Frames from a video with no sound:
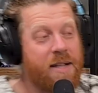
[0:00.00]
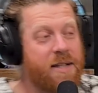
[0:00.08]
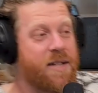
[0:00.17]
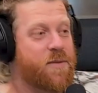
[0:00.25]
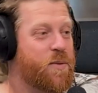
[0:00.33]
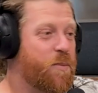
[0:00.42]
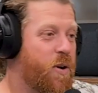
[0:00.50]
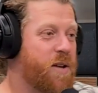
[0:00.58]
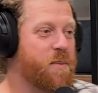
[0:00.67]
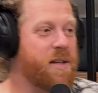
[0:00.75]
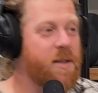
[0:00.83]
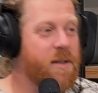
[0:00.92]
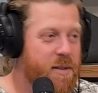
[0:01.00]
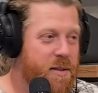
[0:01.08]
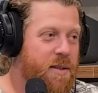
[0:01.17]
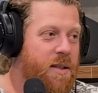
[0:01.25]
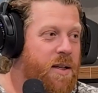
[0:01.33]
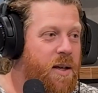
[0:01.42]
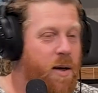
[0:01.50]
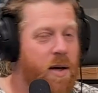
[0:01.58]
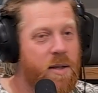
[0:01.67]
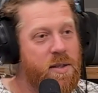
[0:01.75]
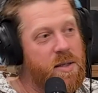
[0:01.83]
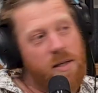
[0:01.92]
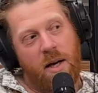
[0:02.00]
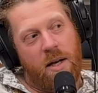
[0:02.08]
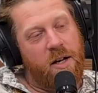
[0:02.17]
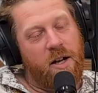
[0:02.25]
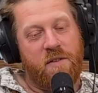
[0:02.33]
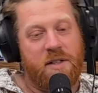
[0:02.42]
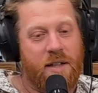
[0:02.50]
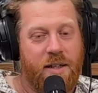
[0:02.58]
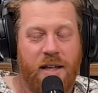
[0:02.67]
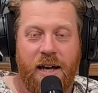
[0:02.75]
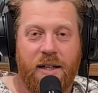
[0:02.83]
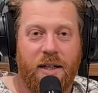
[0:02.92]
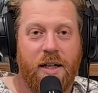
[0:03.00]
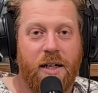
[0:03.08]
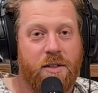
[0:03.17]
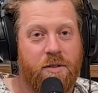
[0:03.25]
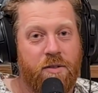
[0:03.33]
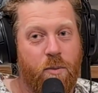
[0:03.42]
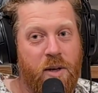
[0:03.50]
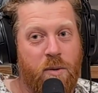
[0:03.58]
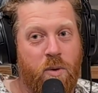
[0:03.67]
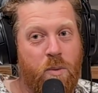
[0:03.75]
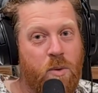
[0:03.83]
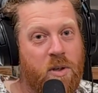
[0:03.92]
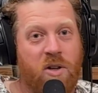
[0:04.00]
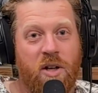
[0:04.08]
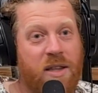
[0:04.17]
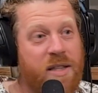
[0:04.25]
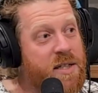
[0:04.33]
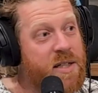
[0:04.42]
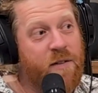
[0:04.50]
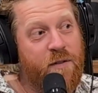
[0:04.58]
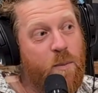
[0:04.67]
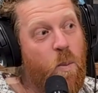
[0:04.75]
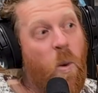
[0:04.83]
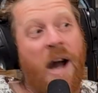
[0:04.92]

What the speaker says: That does remind me. I don't know if you've seen the analytics during the week. We would have got a listener from